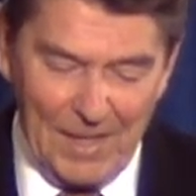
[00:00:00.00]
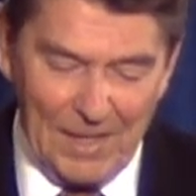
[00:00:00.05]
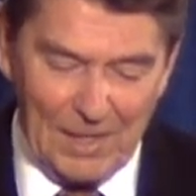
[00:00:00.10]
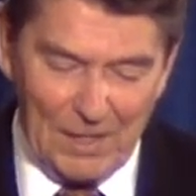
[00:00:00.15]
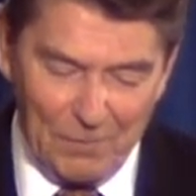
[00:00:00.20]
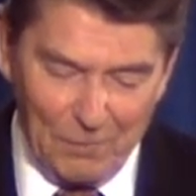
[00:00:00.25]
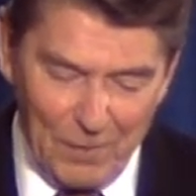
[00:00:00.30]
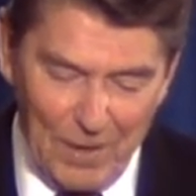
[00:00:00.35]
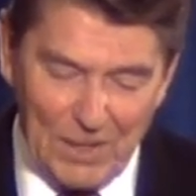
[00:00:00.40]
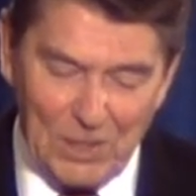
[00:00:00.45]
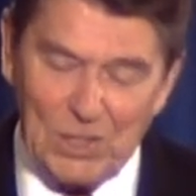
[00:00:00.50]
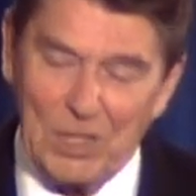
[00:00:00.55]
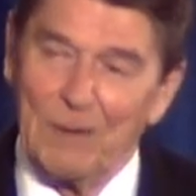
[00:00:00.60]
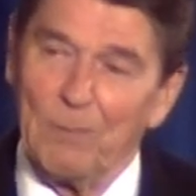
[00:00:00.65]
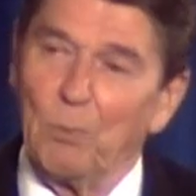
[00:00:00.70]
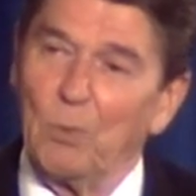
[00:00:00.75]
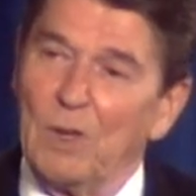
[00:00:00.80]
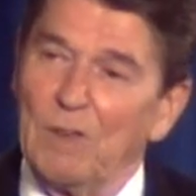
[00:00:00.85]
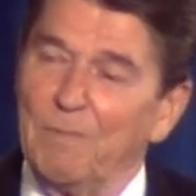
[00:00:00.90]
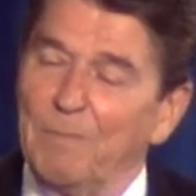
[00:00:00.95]
and the
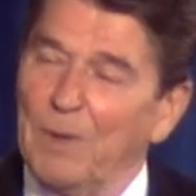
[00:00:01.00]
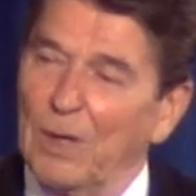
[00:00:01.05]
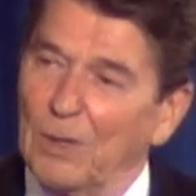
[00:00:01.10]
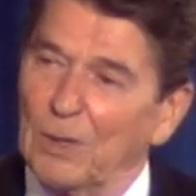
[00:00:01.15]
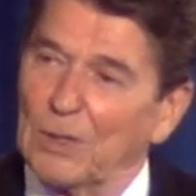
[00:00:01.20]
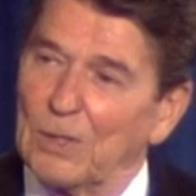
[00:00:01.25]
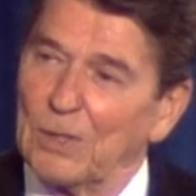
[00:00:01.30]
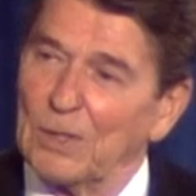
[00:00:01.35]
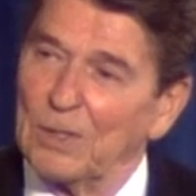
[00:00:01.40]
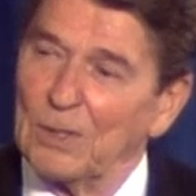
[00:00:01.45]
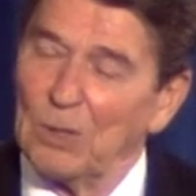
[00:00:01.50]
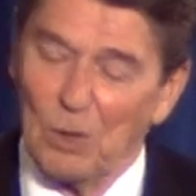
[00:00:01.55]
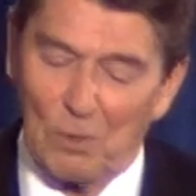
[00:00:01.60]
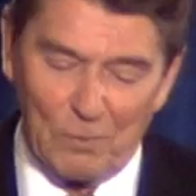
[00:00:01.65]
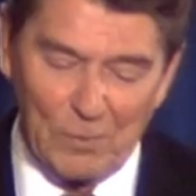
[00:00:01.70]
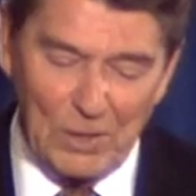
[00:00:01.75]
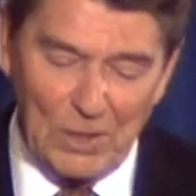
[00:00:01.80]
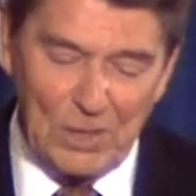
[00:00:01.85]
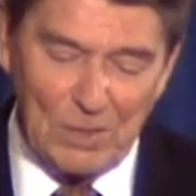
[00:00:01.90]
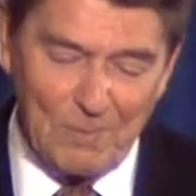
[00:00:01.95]
friendship we've built
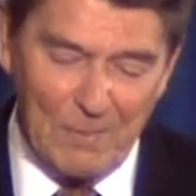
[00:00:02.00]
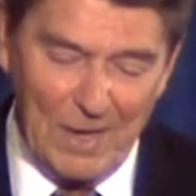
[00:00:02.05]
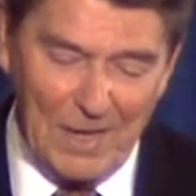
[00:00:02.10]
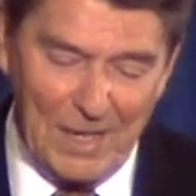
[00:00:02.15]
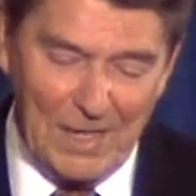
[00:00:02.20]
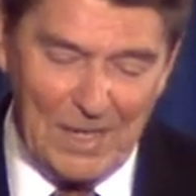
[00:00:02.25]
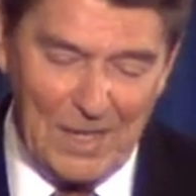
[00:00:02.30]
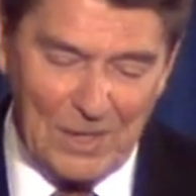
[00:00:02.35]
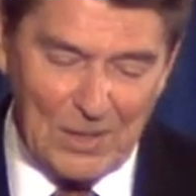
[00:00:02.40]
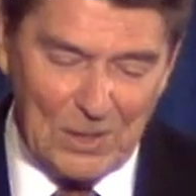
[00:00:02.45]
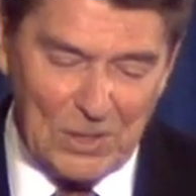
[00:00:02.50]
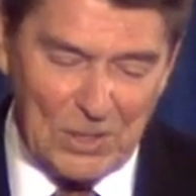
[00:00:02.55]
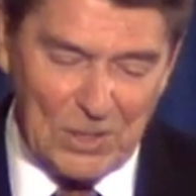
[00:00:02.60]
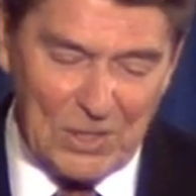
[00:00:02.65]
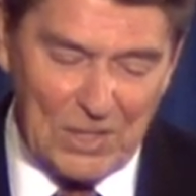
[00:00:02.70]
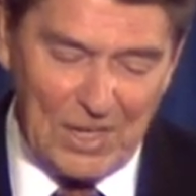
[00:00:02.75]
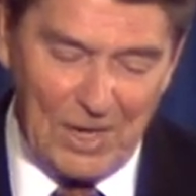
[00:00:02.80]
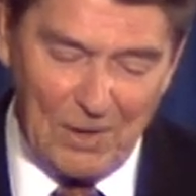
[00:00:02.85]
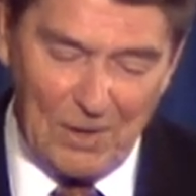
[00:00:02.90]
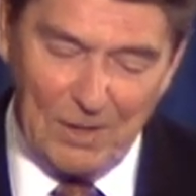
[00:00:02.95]
over these many years
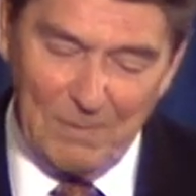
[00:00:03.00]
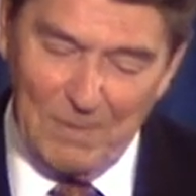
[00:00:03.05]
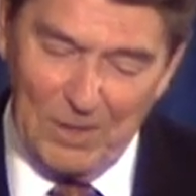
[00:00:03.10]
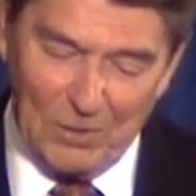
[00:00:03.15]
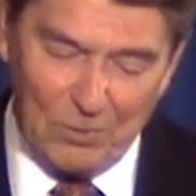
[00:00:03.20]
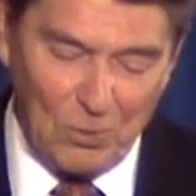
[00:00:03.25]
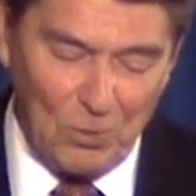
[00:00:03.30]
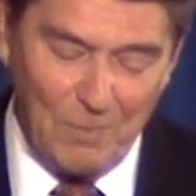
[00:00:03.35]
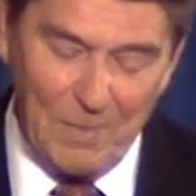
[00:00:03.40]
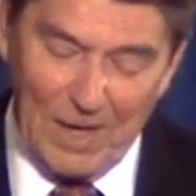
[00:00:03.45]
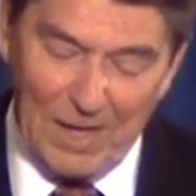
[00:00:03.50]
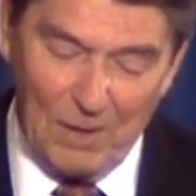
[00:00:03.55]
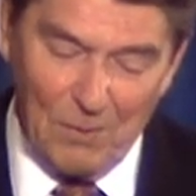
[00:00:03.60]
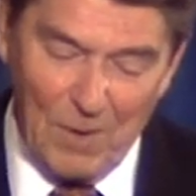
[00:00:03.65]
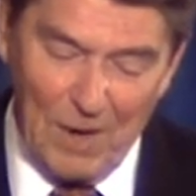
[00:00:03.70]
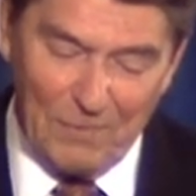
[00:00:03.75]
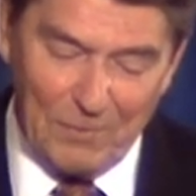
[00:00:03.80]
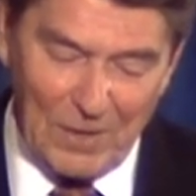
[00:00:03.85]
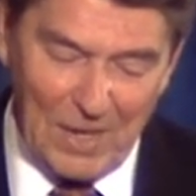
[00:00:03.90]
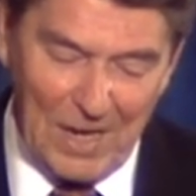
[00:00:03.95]
has carried me through many
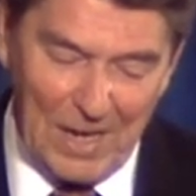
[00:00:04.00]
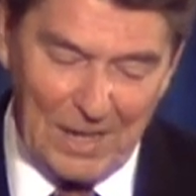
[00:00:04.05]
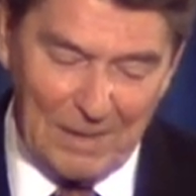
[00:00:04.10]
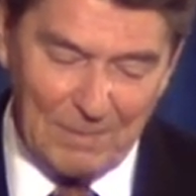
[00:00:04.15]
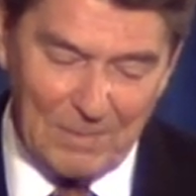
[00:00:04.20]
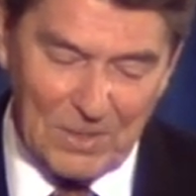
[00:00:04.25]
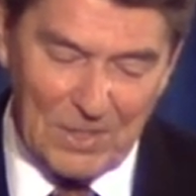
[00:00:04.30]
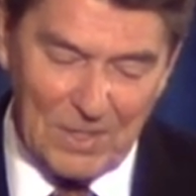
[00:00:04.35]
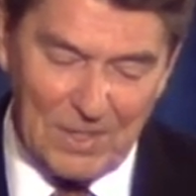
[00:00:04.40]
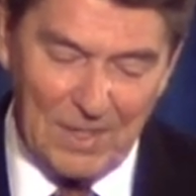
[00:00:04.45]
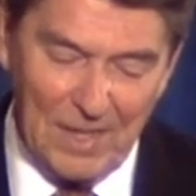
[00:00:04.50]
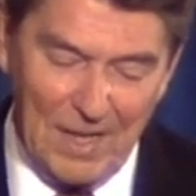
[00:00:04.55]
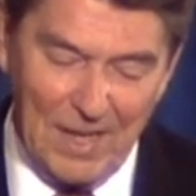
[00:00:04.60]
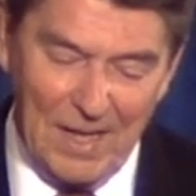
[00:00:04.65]
rough times.